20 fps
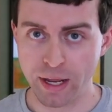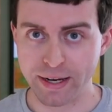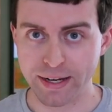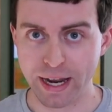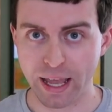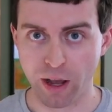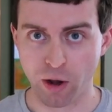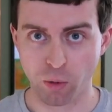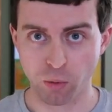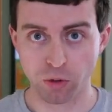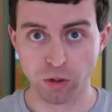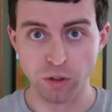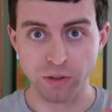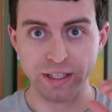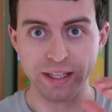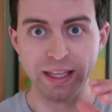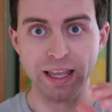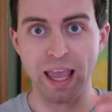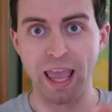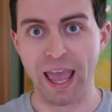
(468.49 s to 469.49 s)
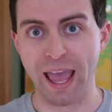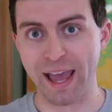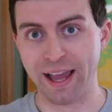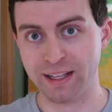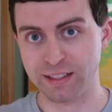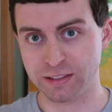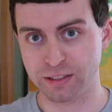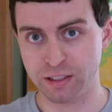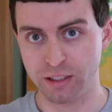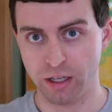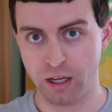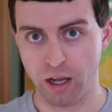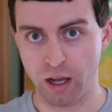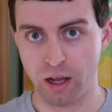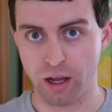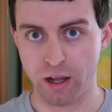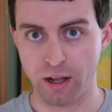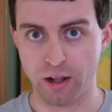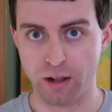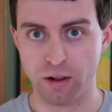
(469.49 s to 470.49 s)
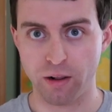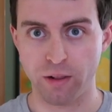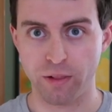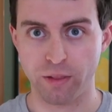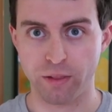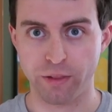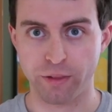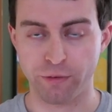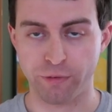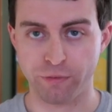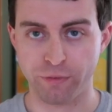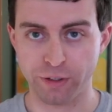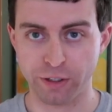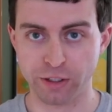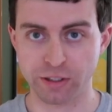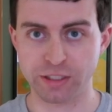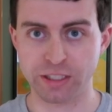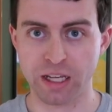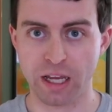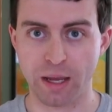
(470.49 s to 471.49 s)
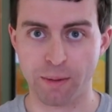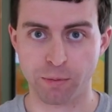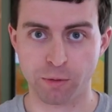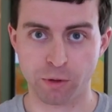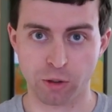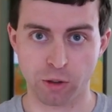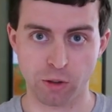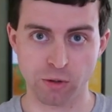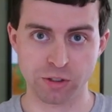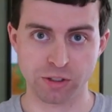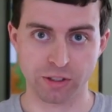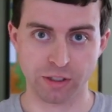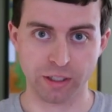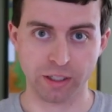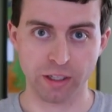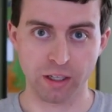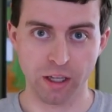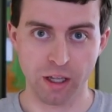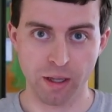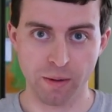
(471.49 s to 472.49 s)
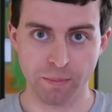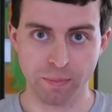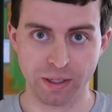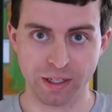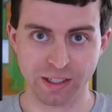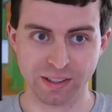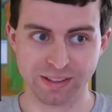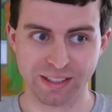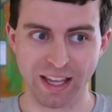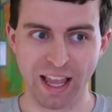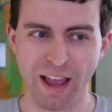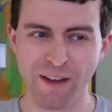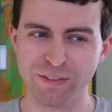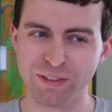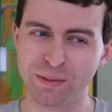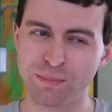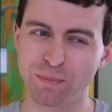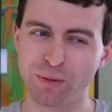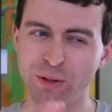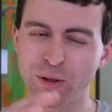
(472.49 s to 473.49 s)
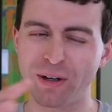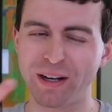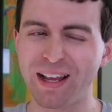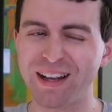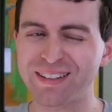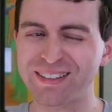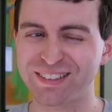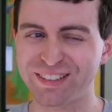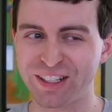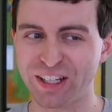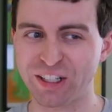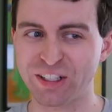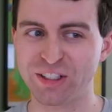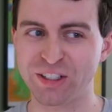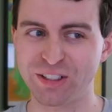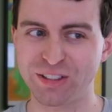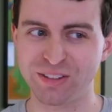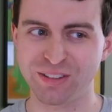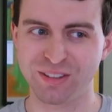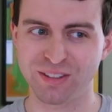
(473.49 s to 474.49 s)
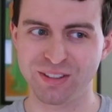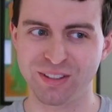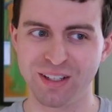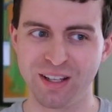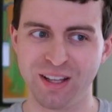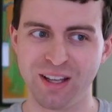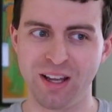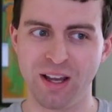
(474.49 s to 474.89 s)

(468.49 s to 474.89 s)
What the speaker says: Now, looking at the finger tab closely, because they have some blurred out sections,